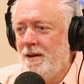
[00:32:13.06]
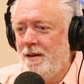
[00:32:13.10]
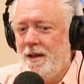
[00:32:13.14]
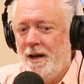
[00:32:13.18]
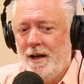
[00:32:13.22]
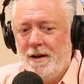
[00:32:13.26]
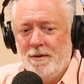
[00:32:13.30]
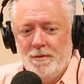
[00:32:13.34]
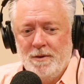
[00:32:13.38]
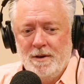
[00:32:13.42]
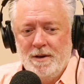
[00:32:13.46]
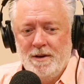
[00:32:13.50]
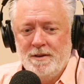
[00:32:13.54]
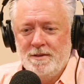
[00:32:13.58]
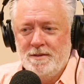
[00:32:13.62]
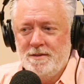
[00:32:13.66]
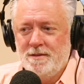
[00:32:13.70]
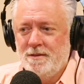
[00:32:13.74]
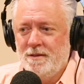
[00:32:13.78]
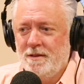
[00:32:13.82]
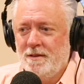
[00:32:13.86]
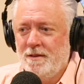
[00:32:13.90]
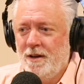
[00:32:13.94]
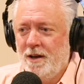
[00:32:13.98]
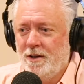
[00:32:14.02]
And that
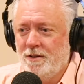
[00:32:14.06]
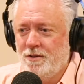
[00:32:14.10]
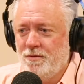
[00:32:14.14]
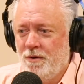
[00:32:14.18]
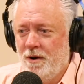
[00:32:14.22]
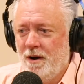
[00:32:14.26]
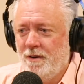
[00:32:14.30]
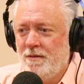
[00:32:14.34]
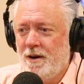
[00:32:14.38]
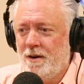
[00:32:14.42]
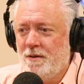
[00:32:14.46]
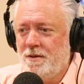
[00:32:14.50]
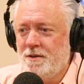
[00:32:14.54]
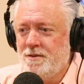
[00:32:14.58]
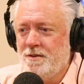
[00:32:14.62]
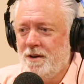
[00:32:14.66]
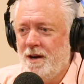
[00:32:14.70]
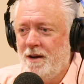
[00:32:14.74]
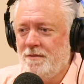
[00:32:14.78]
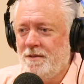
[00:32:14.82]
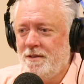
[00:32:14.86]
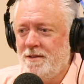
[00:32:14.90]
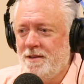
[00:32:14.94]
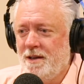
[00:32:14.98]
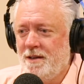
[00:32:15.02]
was a 12-hour
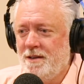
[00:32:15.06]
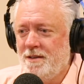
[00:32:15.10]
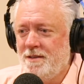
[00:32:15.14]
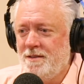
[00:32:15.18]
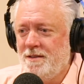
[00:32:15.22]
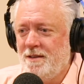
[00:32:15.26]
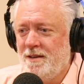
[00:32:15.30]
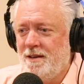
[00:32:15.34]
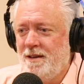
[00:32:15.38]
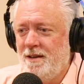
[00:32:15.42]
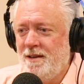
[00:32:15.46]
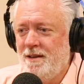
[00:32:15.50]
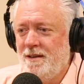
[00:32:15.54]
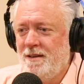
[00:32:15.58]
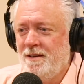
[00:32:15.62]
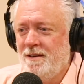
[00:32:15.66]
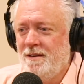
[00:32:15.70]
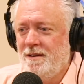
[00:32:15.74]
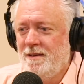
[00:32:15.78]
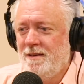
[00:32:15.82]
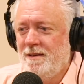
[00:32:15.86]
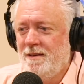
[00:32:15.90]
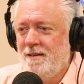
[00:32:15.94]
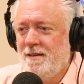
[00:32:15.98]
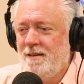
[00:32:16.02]
drive to Tennessee.
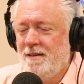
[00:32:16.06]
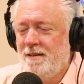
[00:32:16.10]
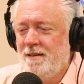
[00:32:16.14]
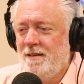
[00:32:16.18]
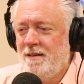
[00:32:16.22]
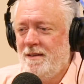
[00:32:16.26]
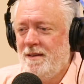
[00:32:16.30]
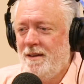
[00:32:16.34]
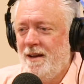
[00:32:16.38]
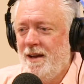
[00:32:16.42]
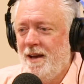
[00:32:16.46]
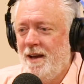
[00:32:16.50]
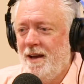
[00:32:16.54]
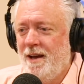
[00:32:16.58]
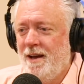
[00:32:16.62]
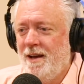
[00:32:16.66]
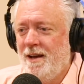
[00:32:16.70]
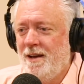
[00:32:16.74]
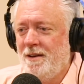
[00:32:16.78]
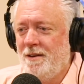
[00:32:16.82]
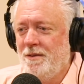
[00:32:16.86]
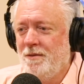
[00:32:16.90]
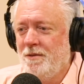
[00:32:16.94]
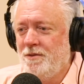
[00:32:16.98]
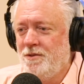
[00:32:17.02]

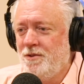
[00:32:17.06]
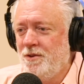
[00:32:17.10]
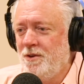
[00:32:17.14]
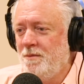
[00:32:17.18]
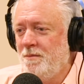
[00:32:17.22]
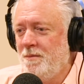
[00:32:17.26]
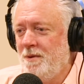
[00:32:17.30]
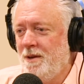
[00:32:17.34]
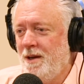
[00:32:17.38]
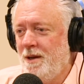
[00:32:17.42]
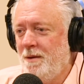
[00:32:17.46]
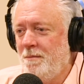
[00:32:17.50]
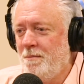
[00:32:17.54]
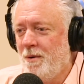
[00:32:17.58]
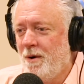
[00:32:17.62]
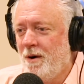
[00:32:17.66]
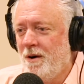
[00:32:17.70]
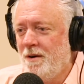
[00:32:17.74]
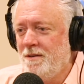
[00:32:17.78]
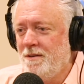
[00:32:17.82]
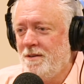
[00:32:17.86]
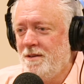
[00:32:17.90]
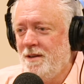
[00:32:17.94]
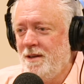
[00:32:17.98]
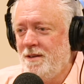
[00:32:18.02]
And it was you, me,
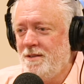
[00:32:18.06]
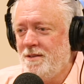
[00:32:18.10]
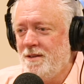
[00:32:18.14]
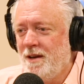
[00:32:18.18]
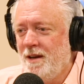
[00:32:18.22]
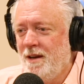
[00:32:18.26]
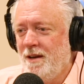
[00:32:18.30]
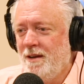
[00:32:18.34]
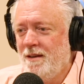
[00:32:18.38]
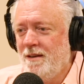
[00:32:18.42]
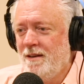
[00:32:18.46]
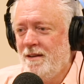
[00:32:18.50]
Bart, and TJ.